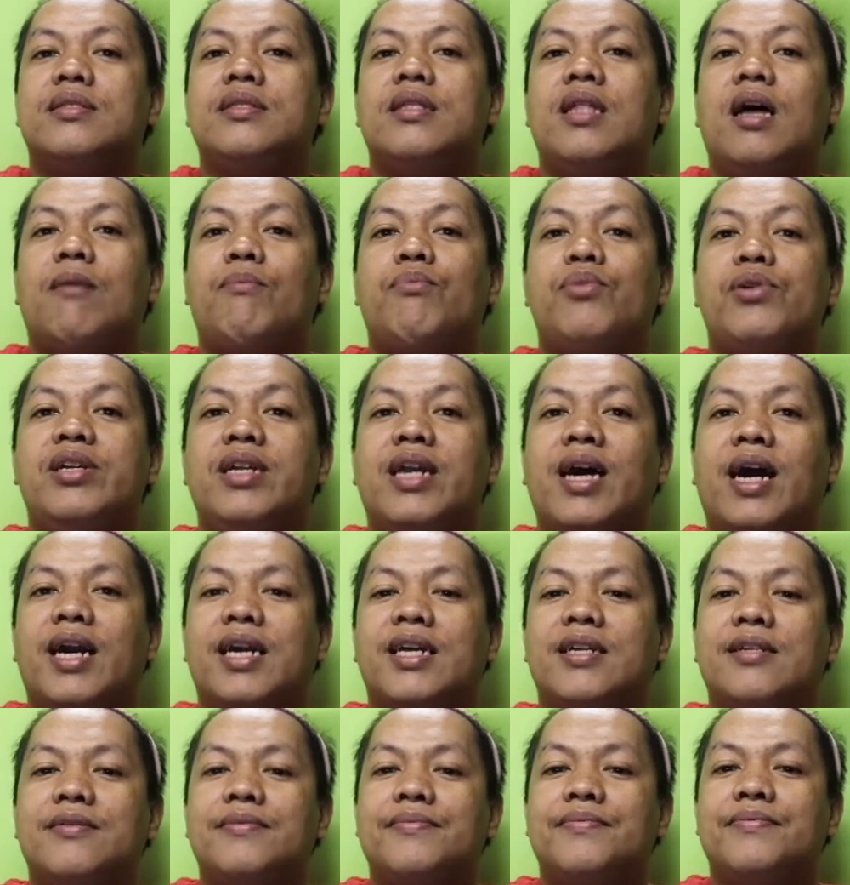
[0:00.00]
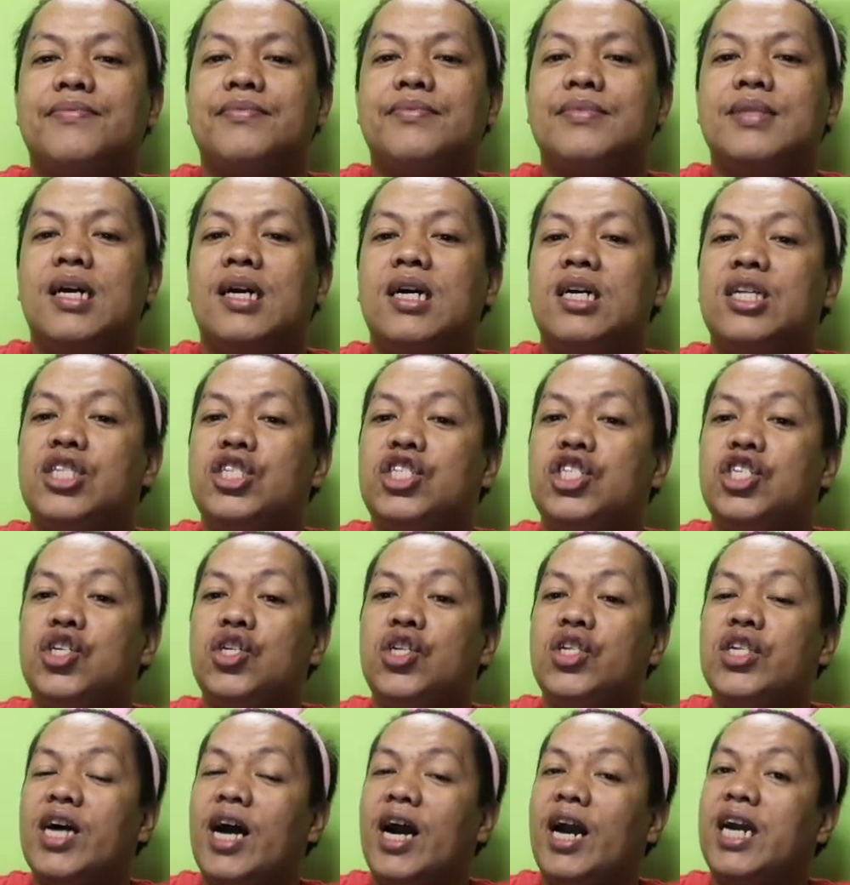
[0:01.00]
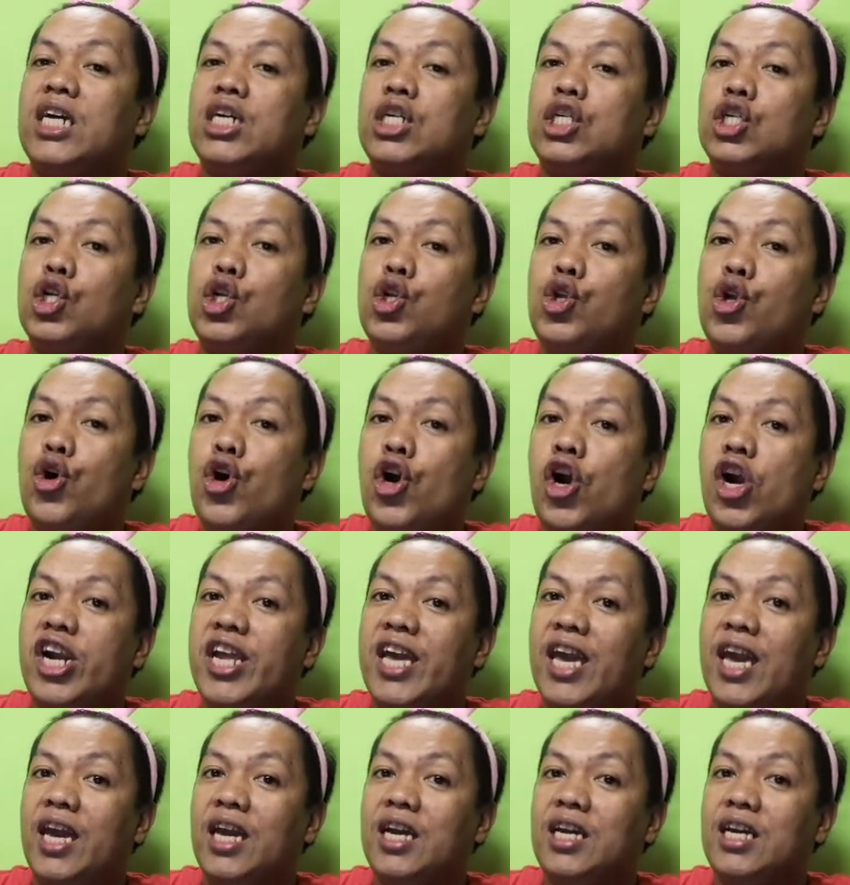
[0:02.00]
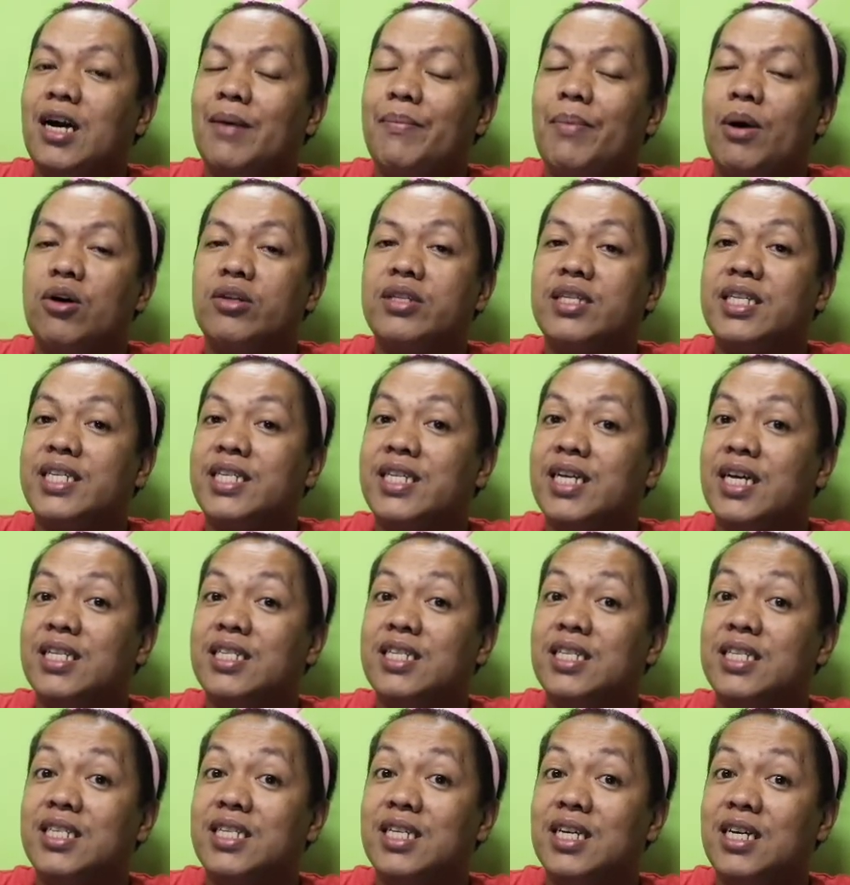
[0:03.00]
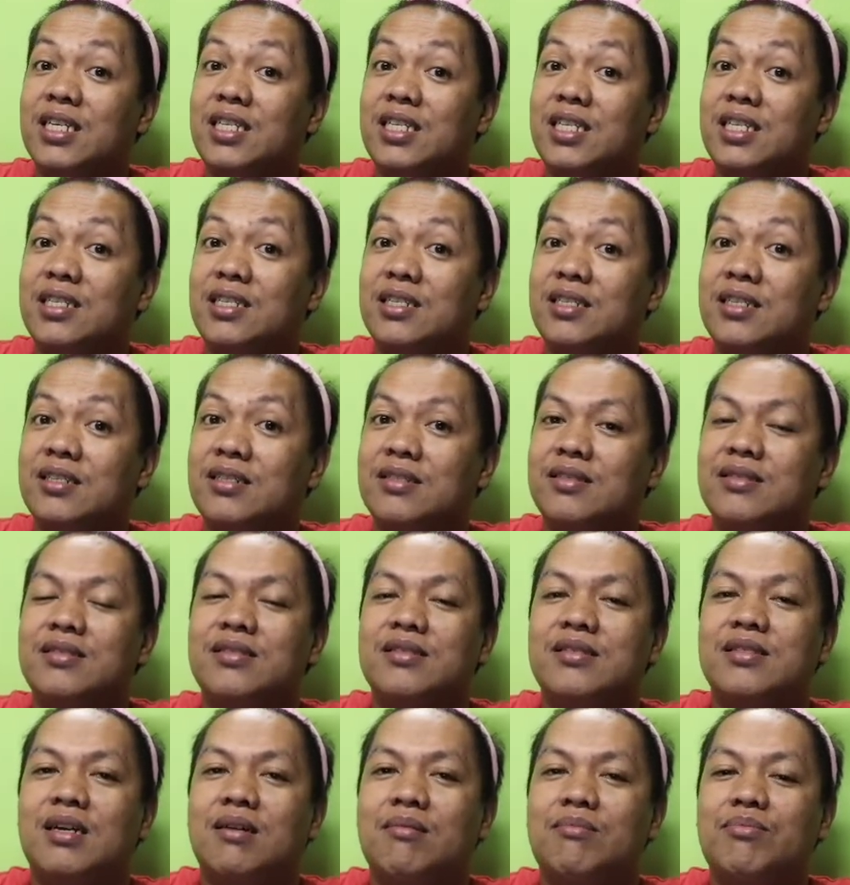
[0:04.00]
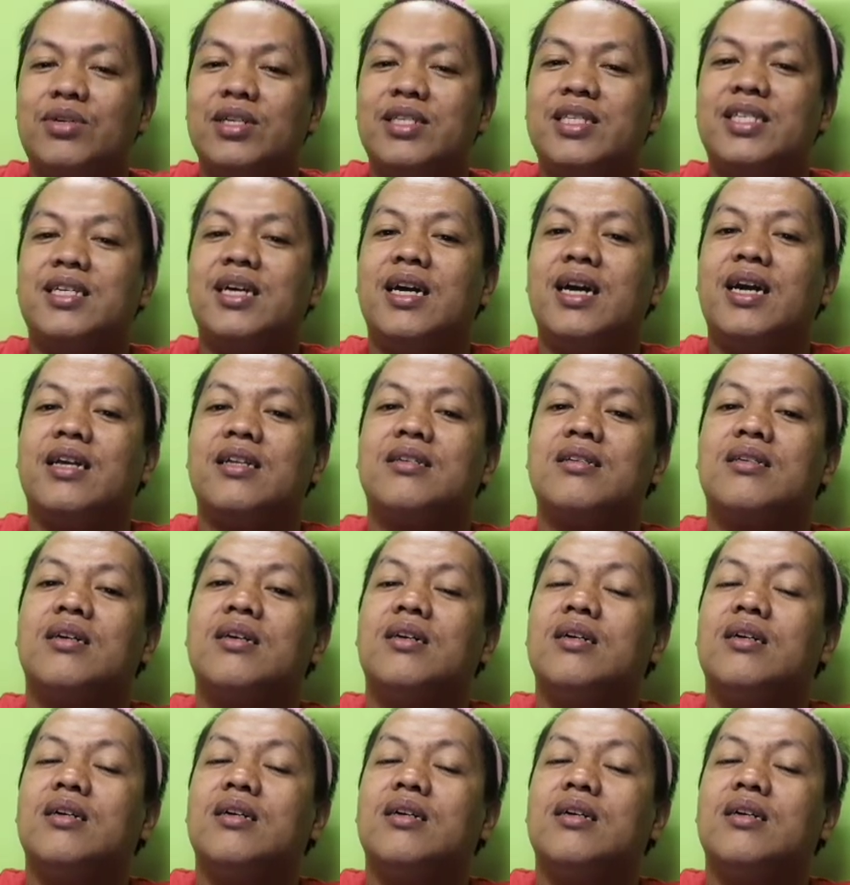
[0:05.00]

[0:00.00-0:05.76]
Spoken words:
Number 9. Do you like learning about sentences? Number 10.